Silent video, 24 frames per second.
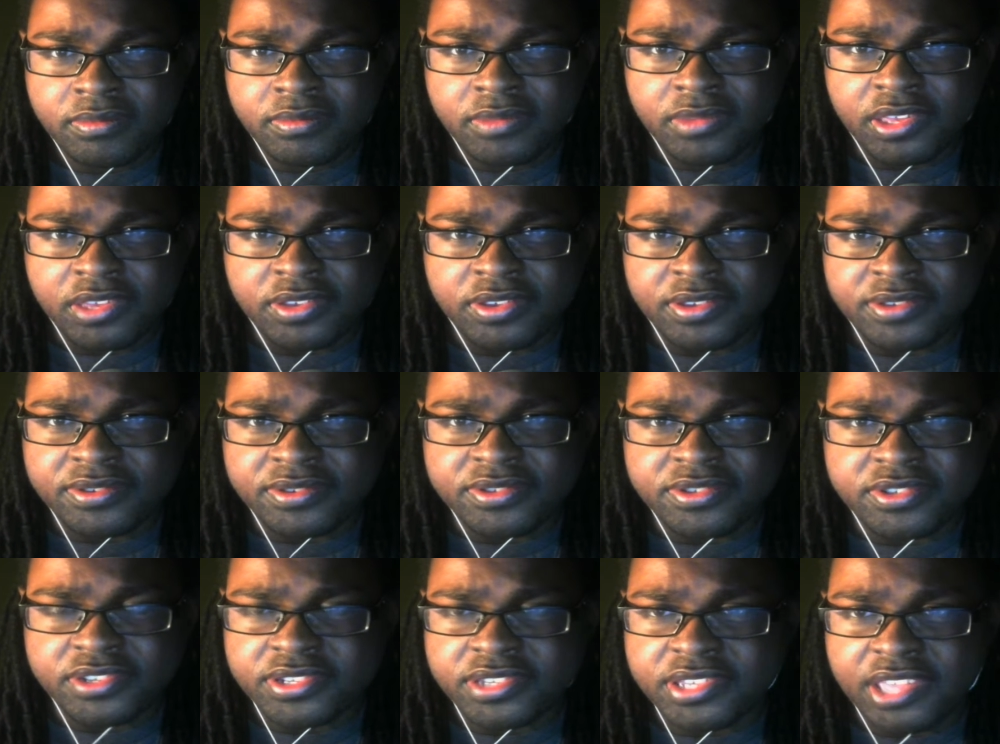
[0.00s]
is
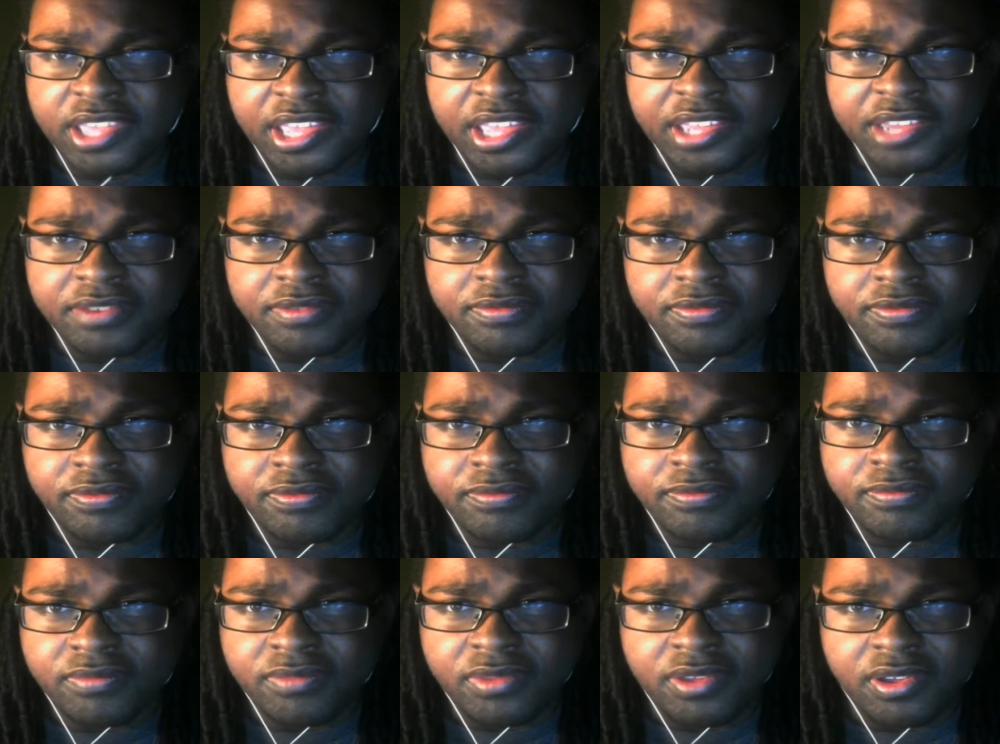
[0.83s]
just kind of
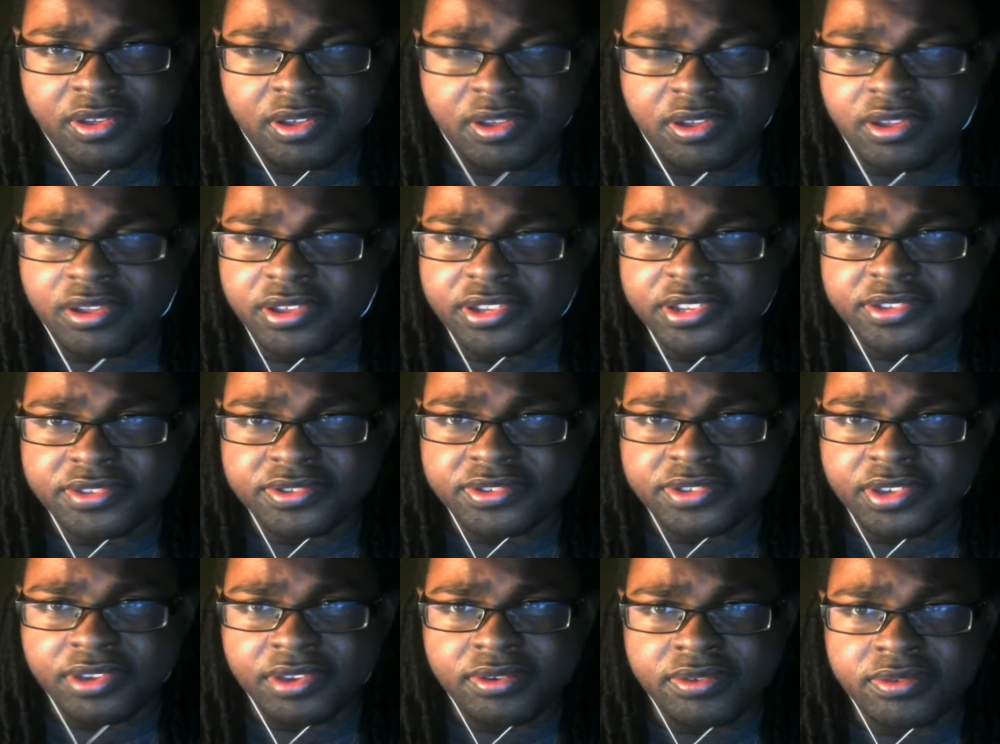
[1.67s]
on his
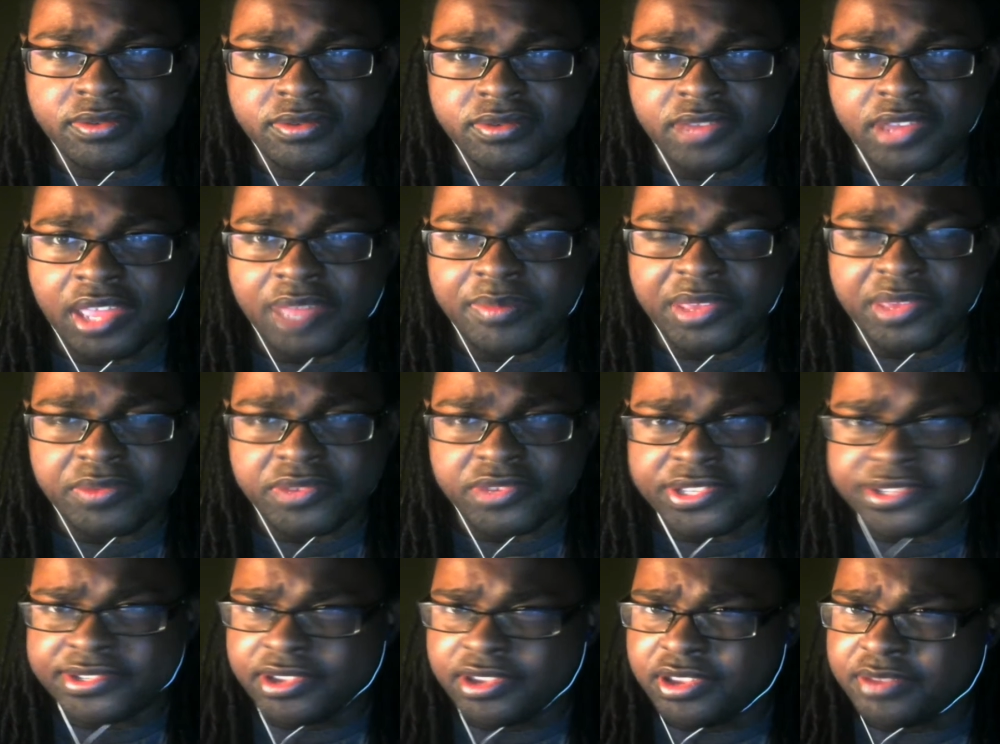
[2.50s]
own. I mean, we
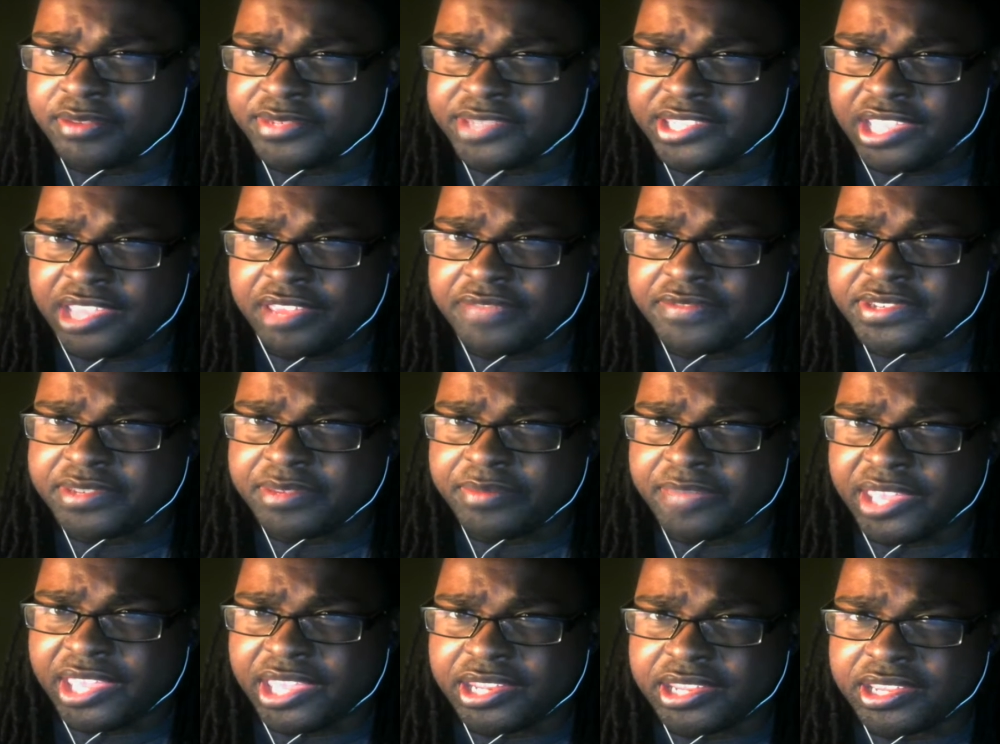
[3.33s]
saw him save
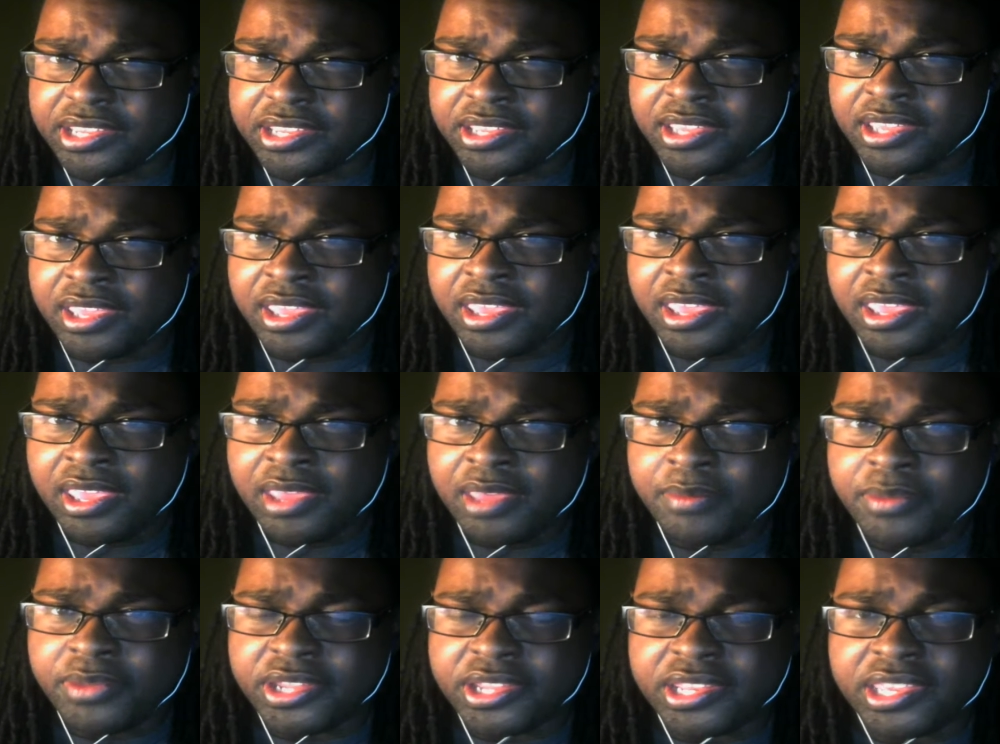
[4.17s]
somebody,
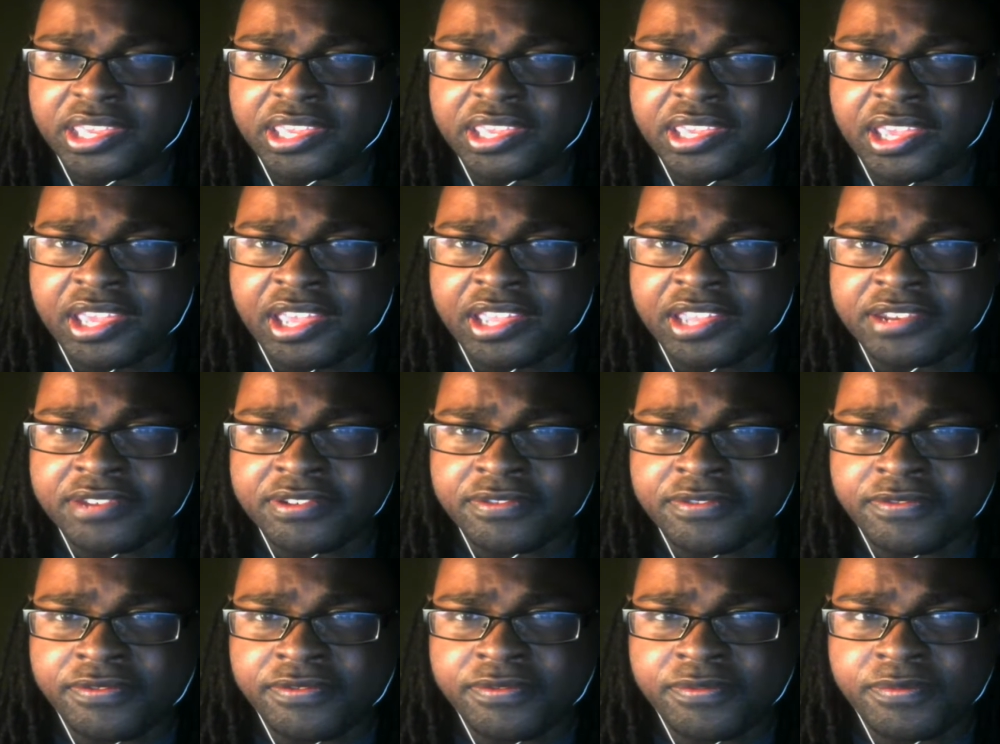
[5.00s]
but he kind
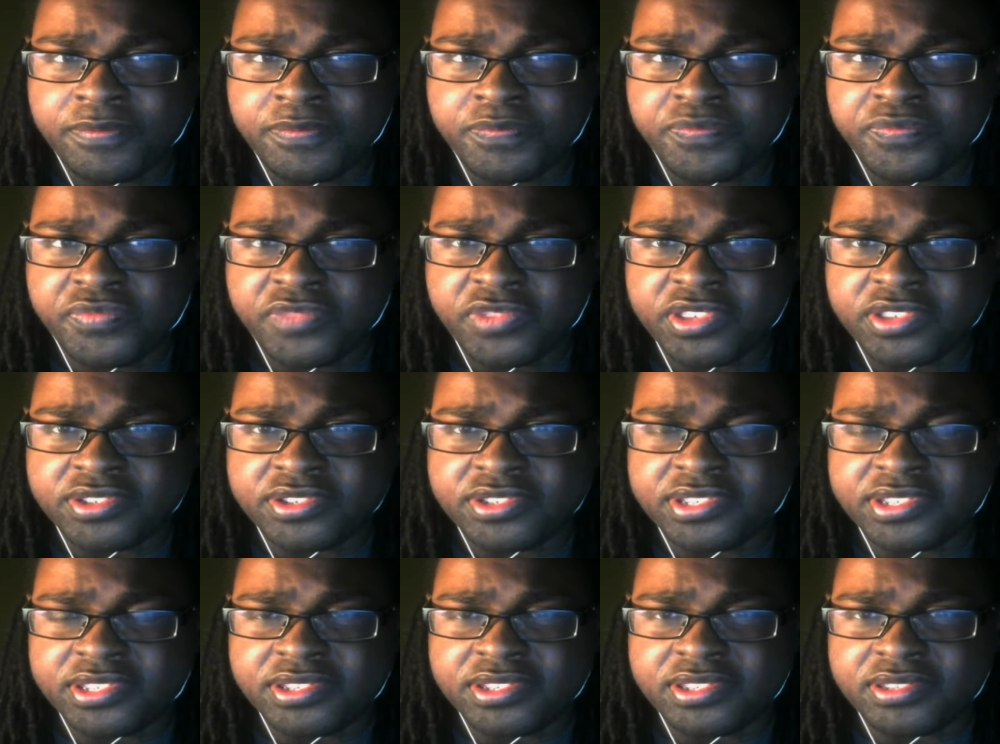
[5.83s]
of just,
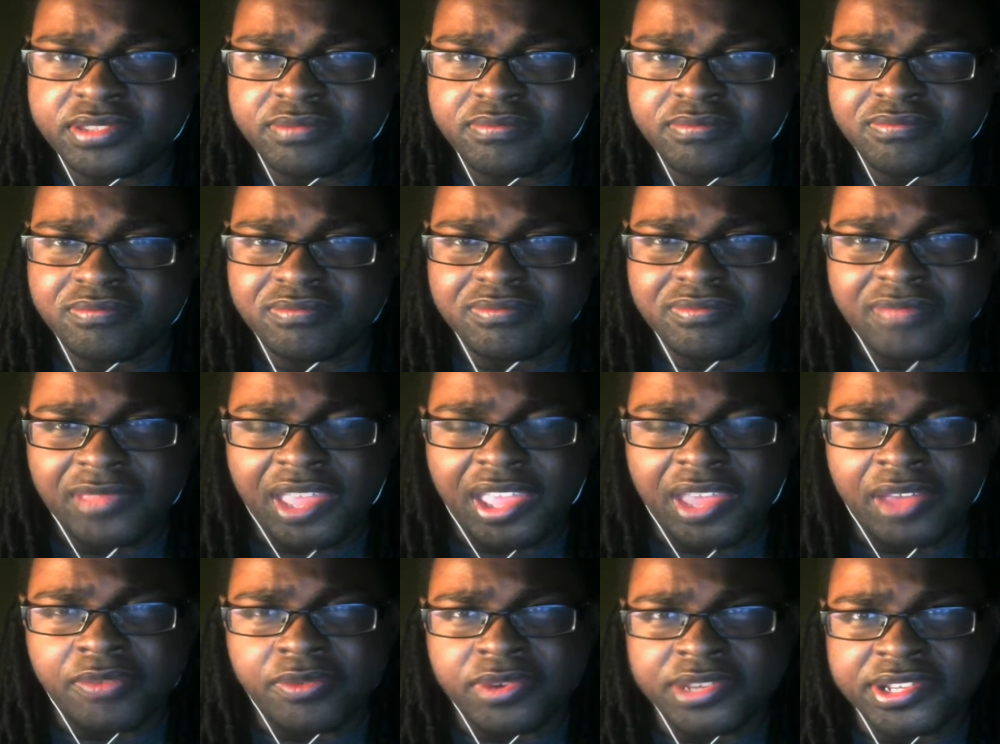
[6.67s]
I
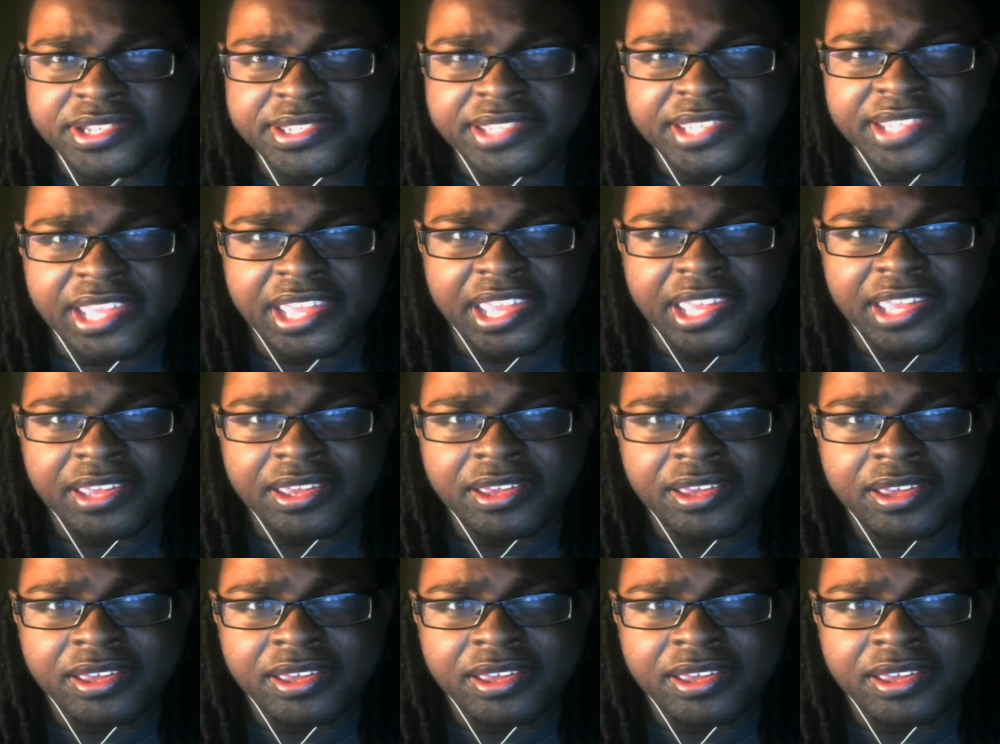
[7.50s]
want to say,